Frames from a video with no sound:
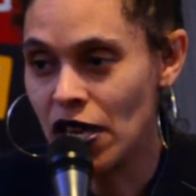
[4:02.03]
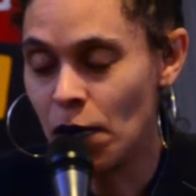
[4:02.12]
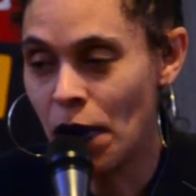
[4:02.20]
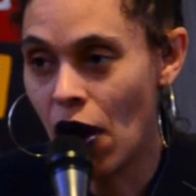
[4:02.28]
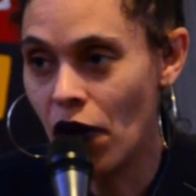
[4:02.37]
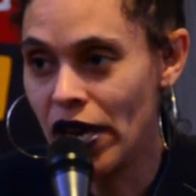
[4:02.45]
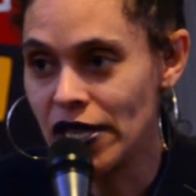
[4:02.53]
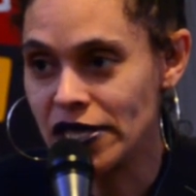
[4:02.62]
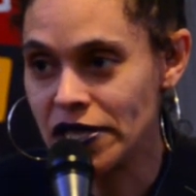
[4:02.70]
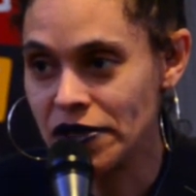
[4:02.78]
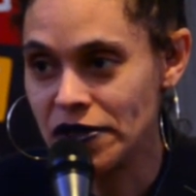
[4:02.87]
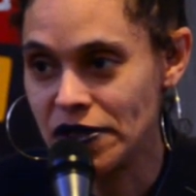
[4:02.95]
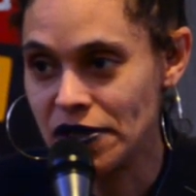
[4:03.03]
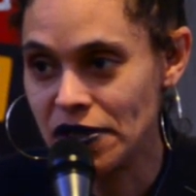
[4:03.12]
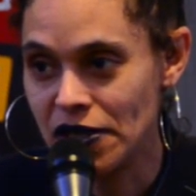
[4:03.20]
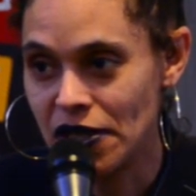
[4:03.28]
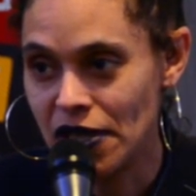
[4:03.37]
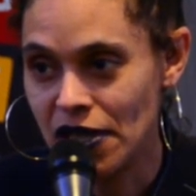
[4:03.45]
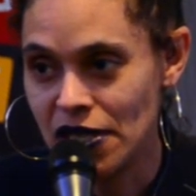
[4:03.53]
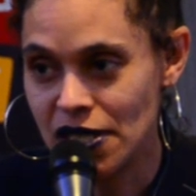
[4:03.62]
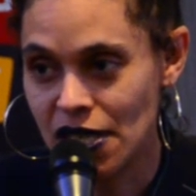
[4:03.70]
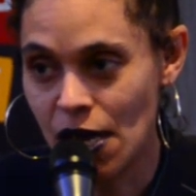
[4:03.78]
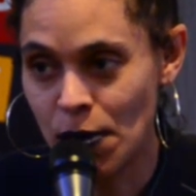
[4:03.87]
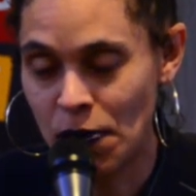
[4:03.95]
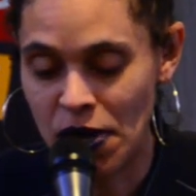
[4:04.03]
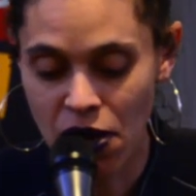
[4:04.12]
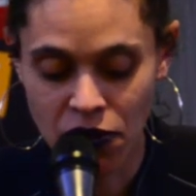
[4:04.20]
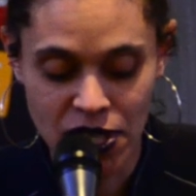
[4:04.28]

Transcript: Poet to come up here on